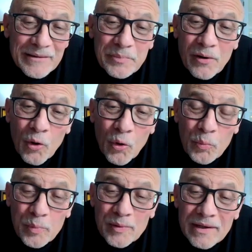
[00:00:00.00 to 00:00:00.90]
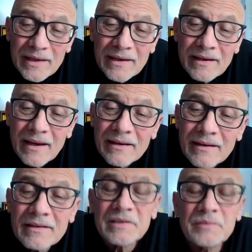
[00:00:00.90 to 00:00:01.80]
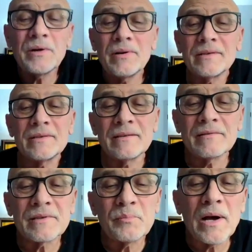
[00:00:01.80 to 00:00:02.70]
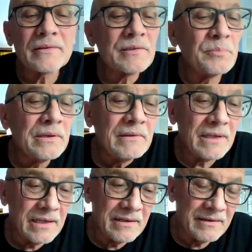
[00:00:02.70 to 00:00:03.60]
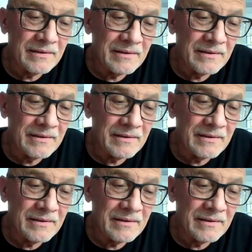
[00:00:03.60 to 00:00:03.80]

But hope and the experience that there's a possibility